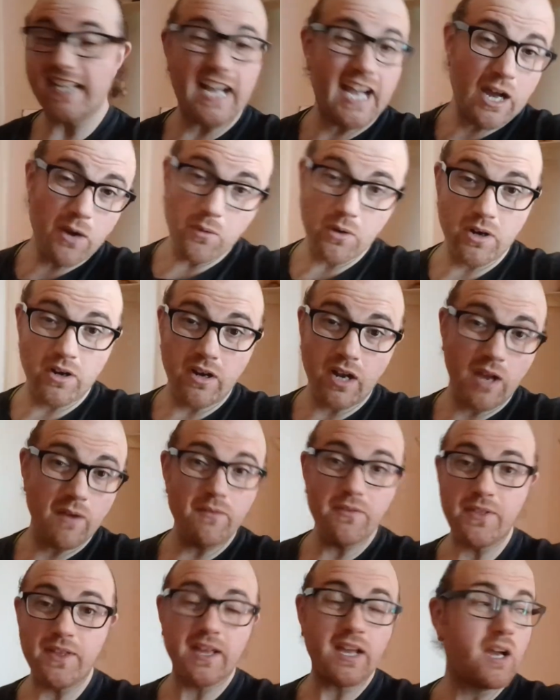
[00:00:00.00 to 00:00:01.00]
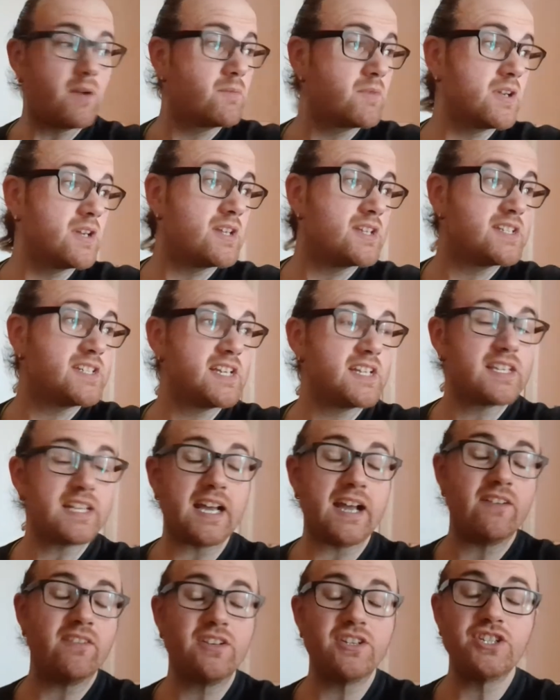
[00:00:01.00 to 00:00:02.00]
hour, I think I'm going to sit
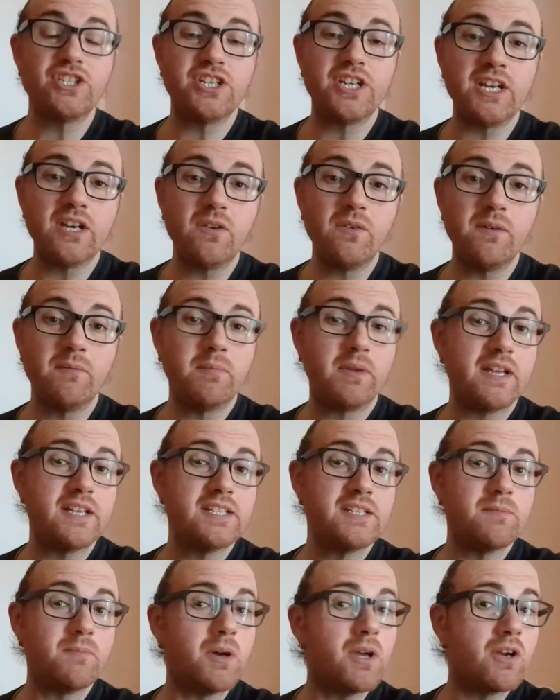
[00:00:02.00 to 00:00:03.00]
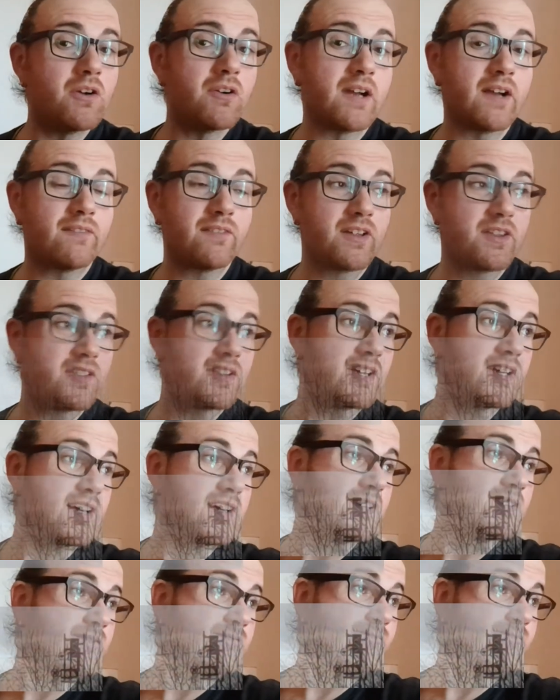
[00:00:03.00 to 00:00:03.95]
down and chill and play some Minecraft, I think.